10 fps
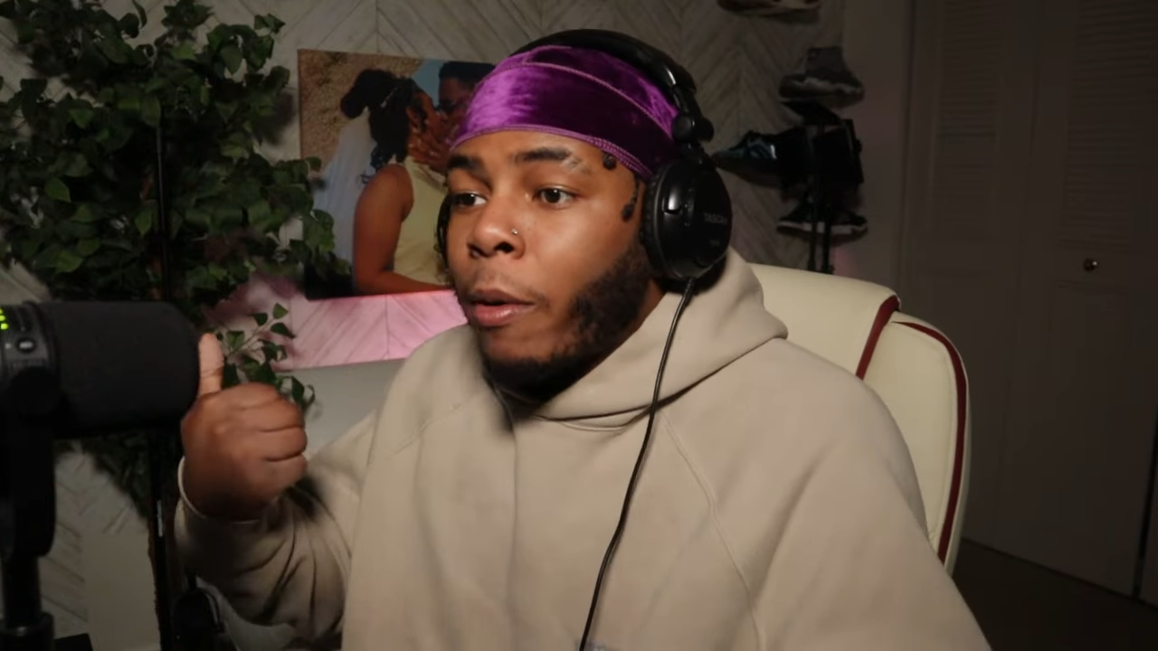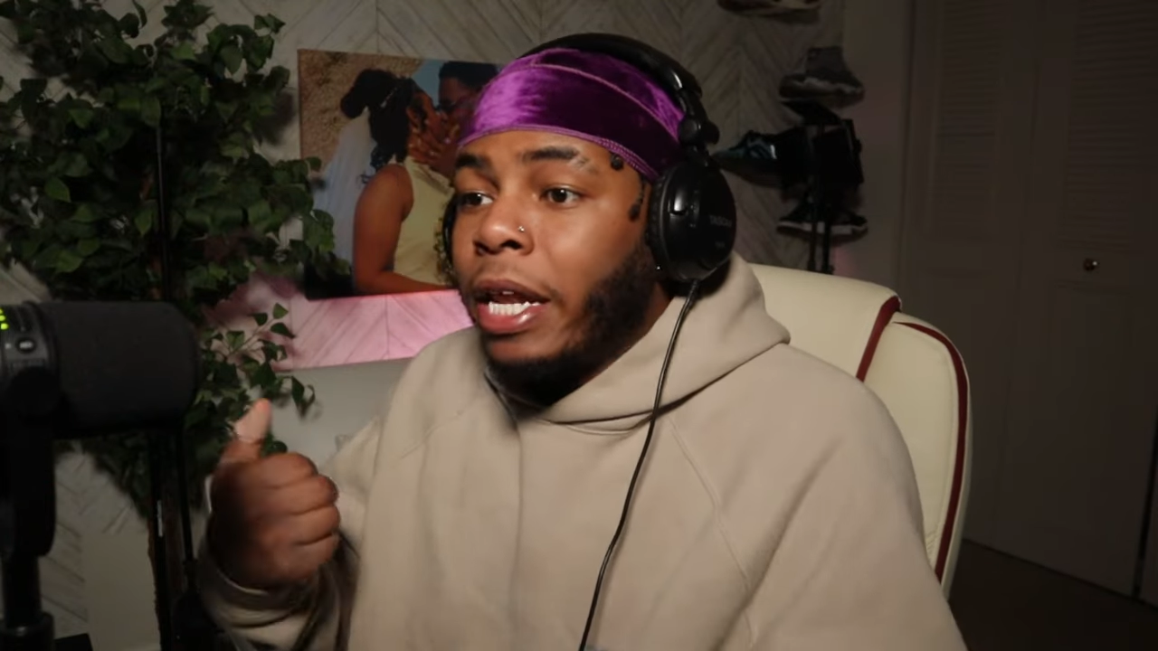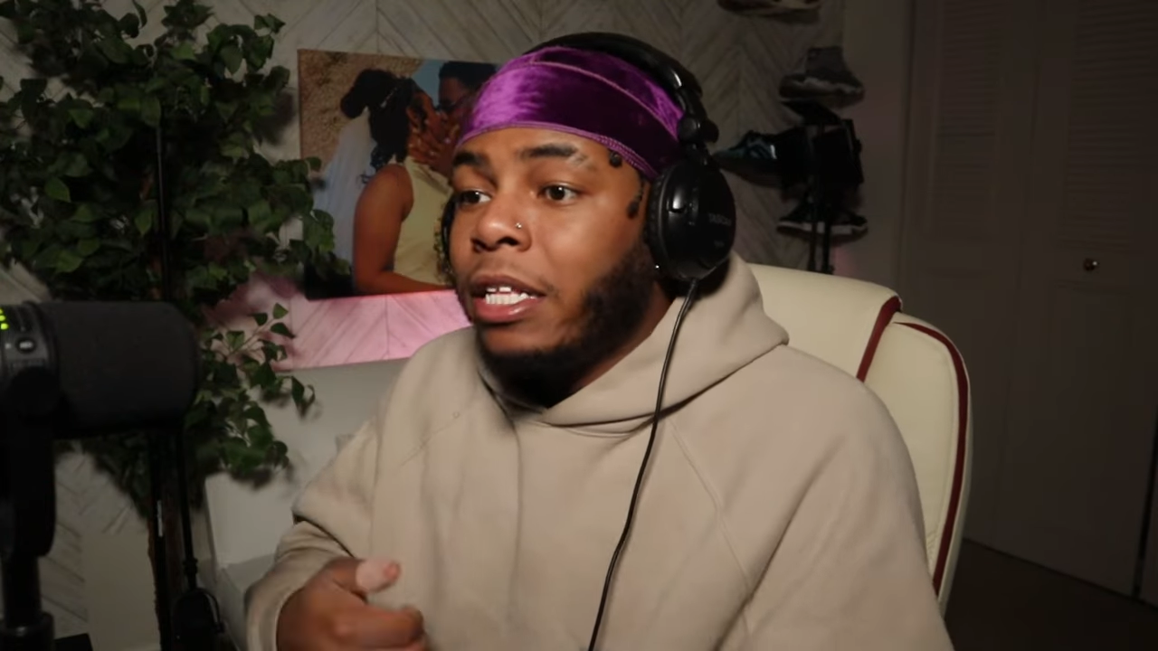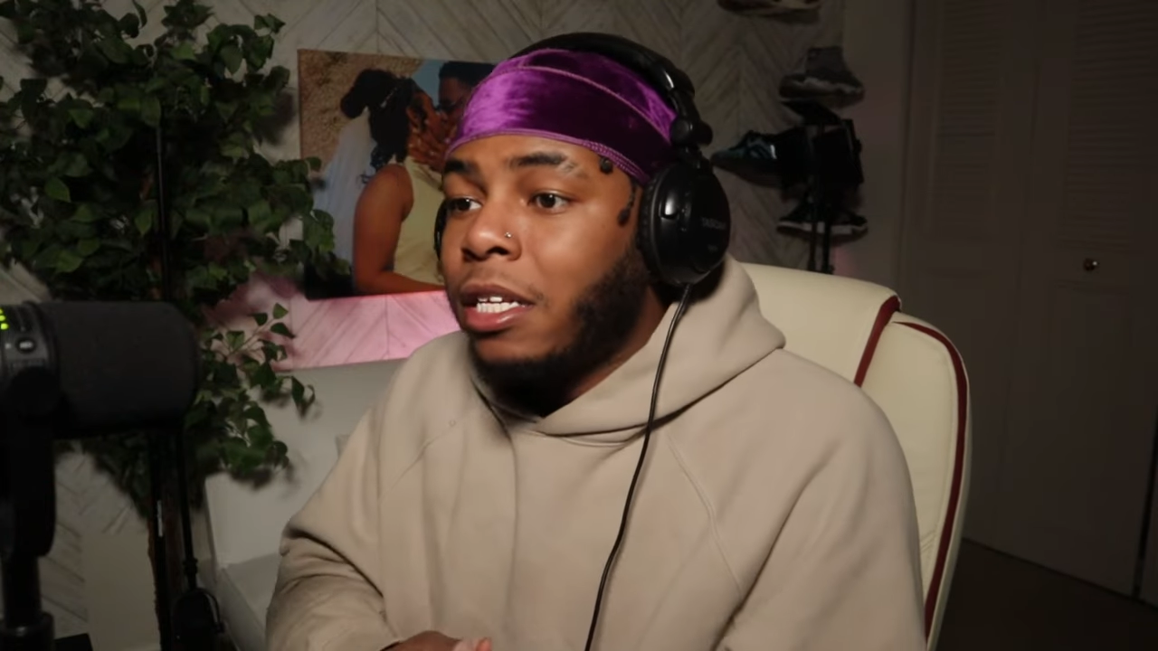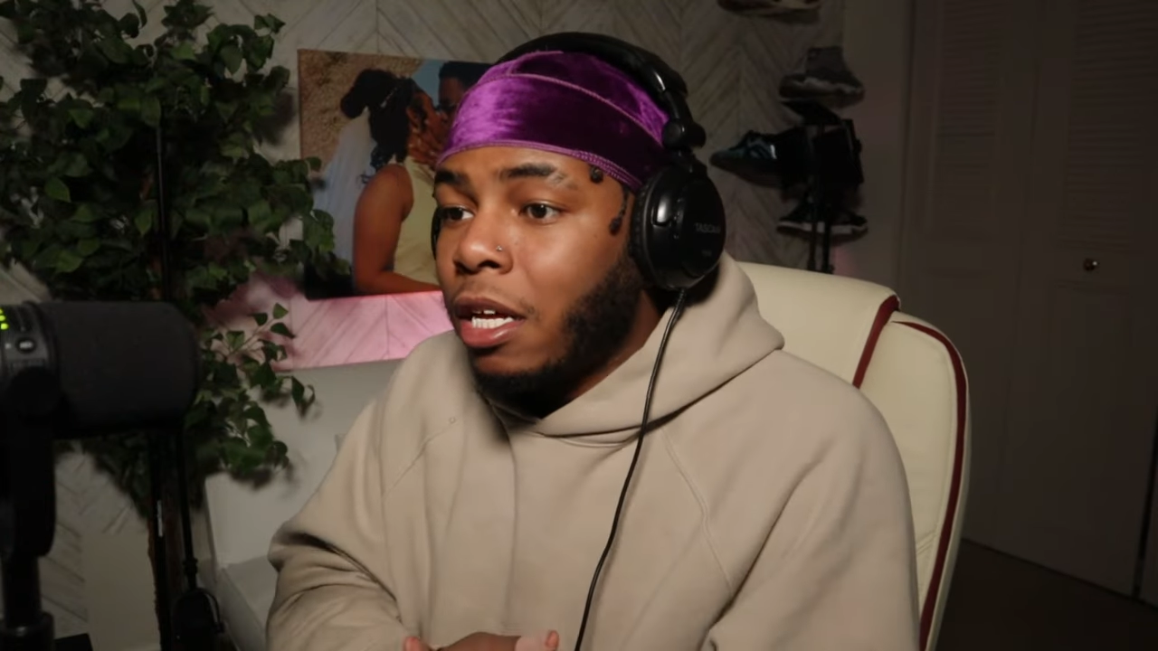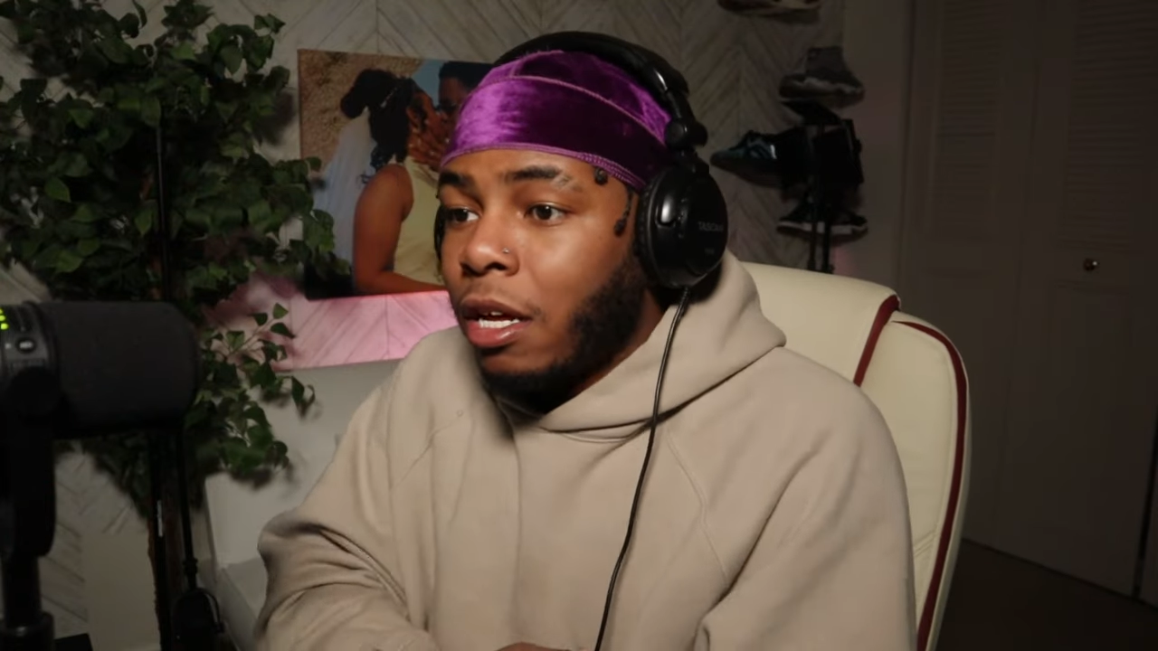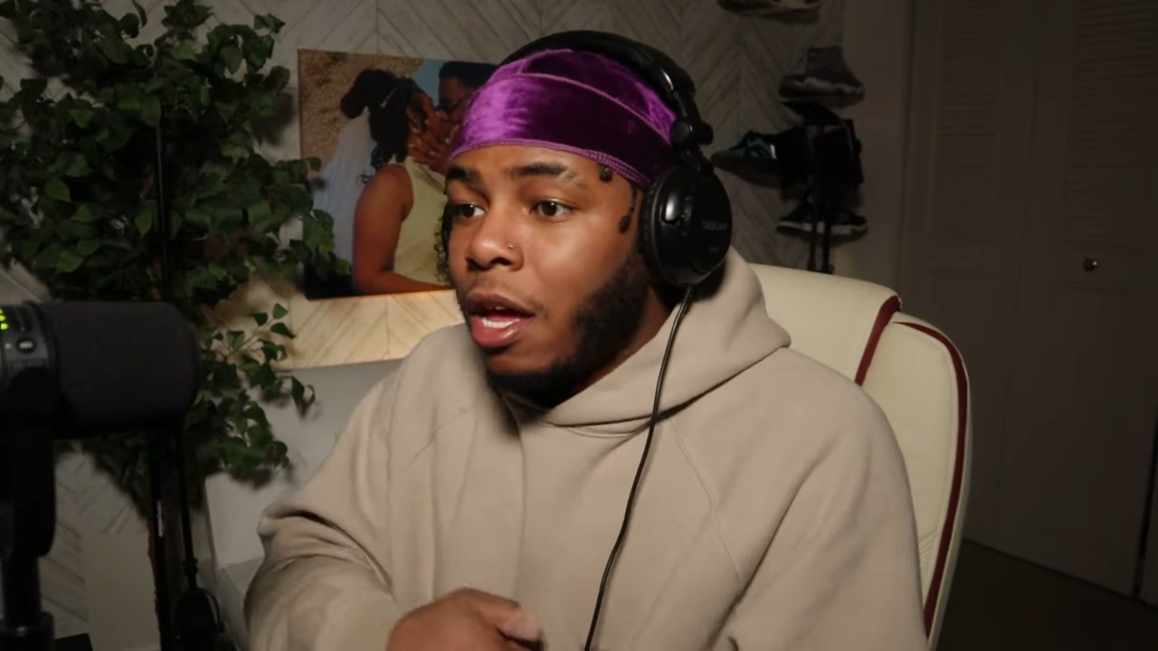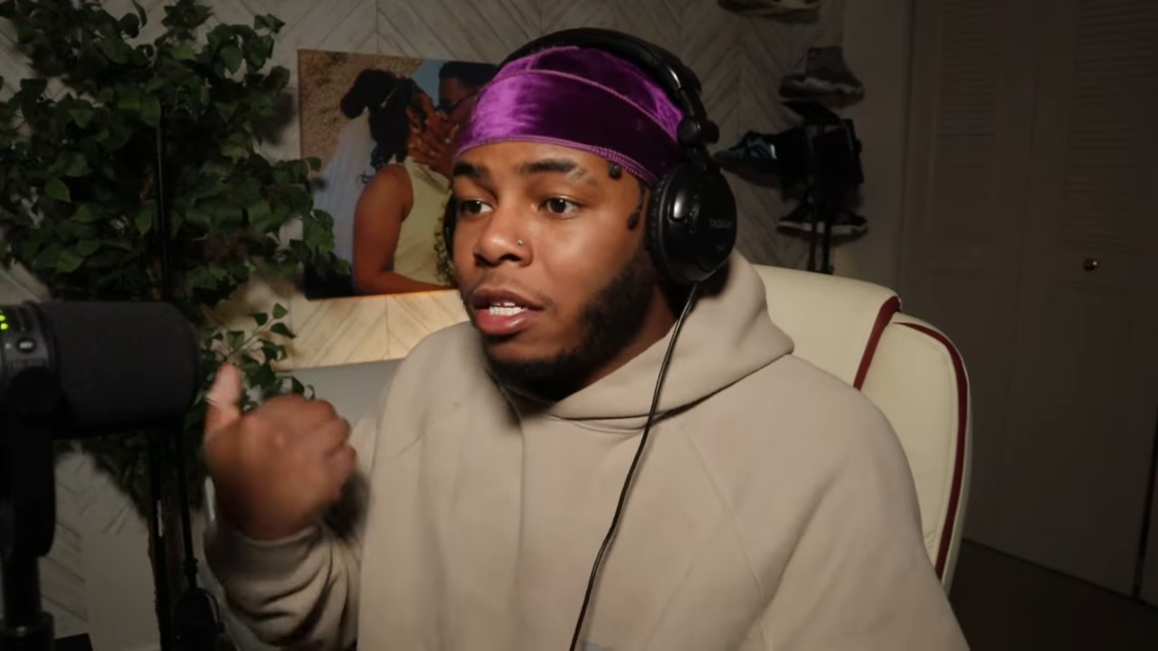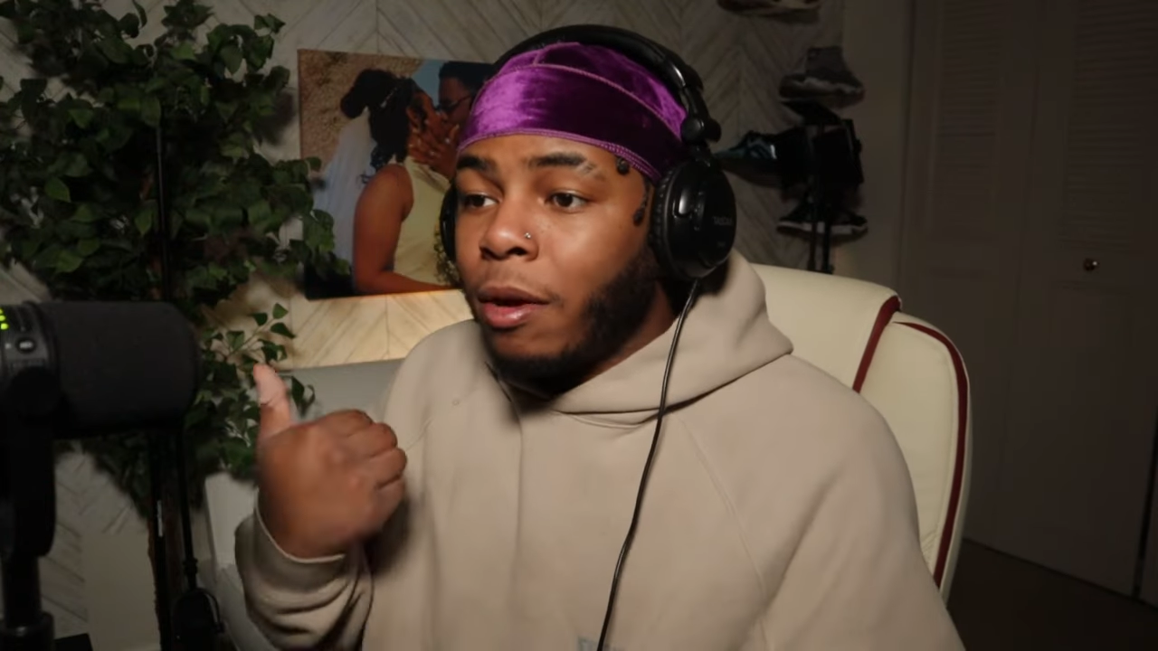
ready to